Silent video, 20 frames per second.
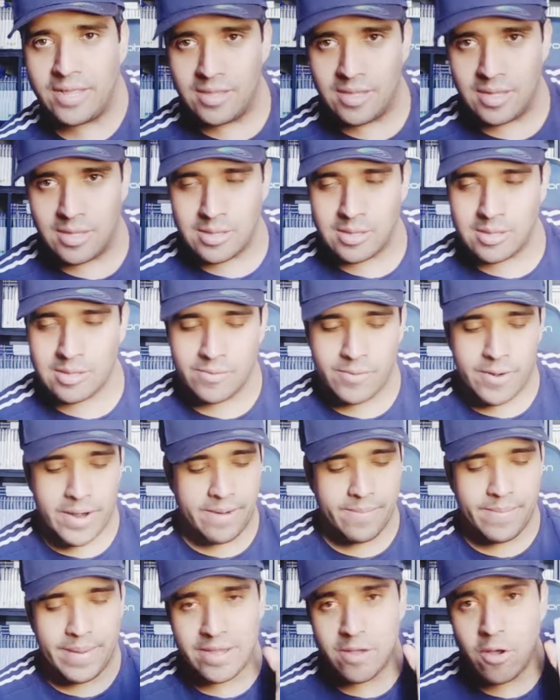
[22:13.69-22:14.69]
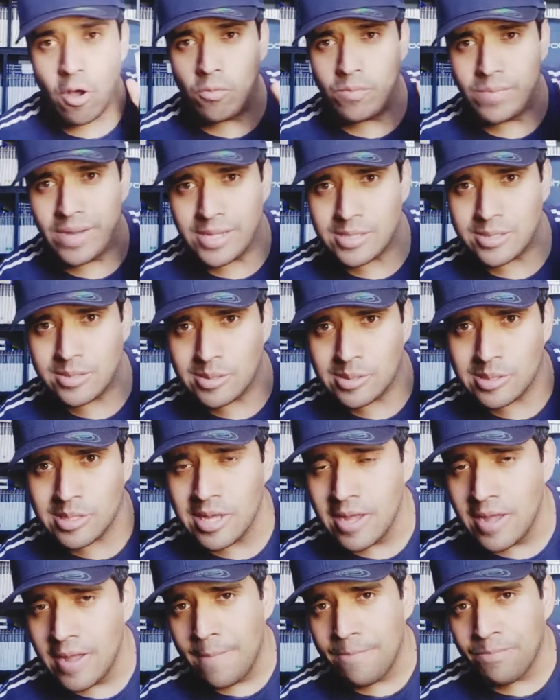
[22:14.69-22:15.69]
This is created by Codemasters,
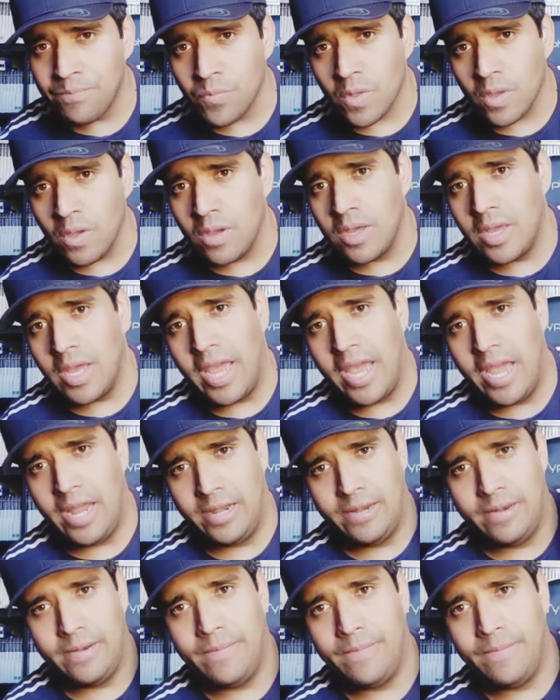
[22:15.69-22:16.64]
and